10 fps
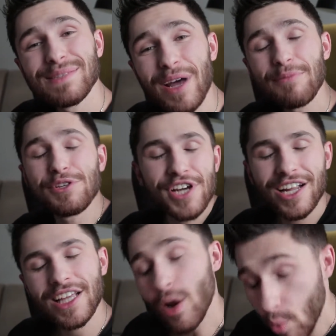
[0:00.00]
My name is
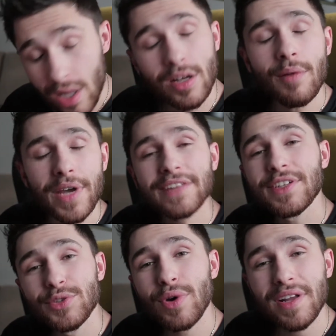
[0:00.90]
Charlie and welcome
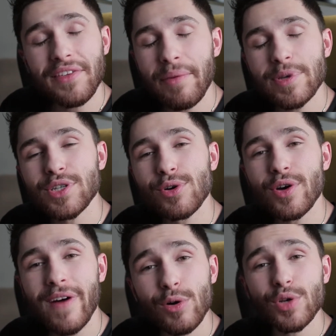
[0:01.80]
yet to another episode
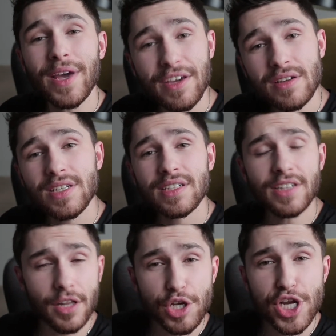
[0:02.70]
of how to make good,
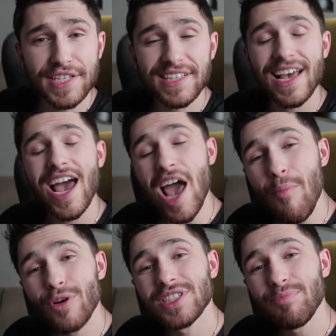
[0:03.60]
delicious and
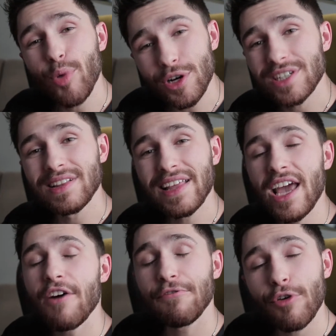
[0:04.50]
most importantly
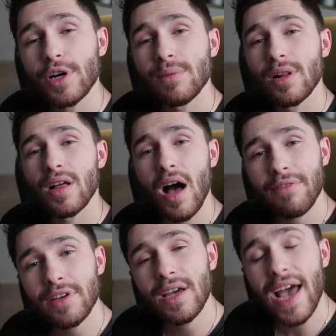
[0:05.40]
affordable
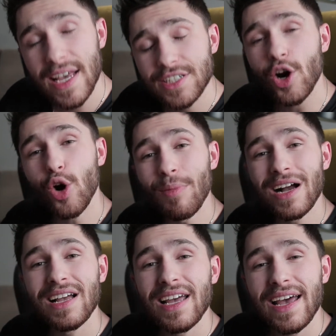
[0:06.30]
coffee at home.
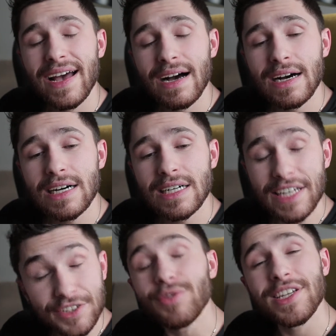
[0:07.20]

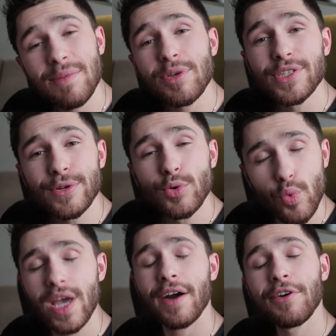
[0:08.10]
In today's episode
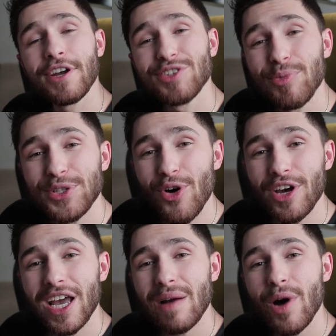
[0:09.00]
we are going to be
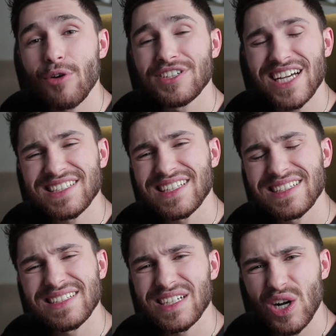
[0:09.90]
talking about not
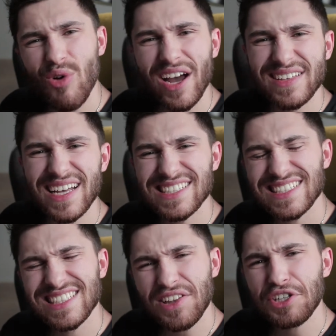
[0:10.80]
quite as
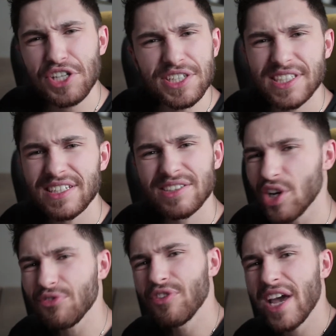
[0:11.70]
delicious
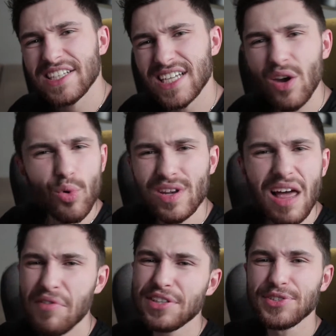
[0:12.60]
coffee as I would
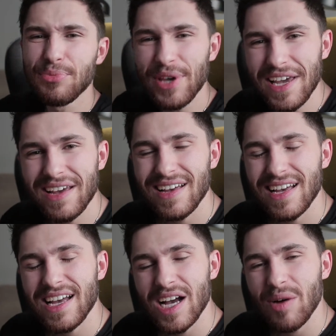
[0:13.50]
love it to be,
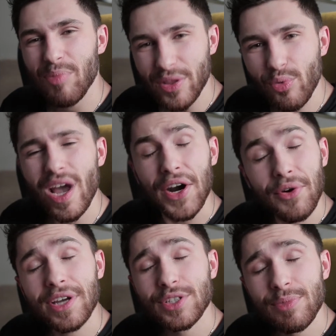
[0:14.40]
but we are
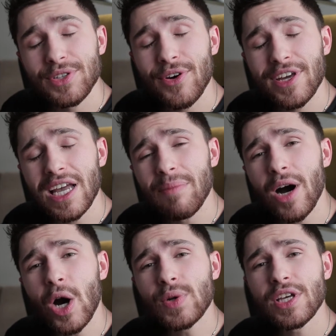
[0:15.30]
going to be talking
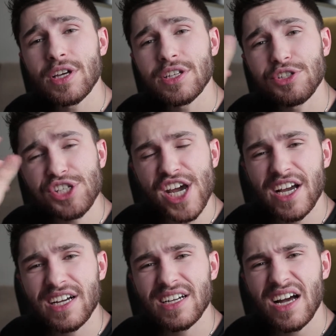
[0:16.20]
about
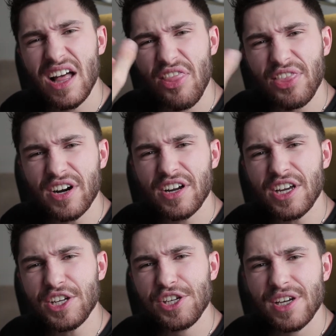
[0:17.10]
Czech
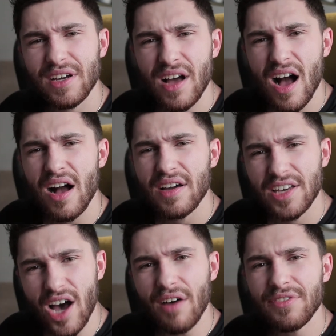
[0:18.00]
Turkish
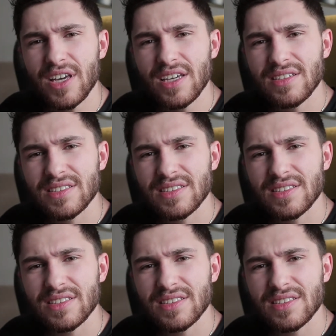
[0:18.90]
coffee.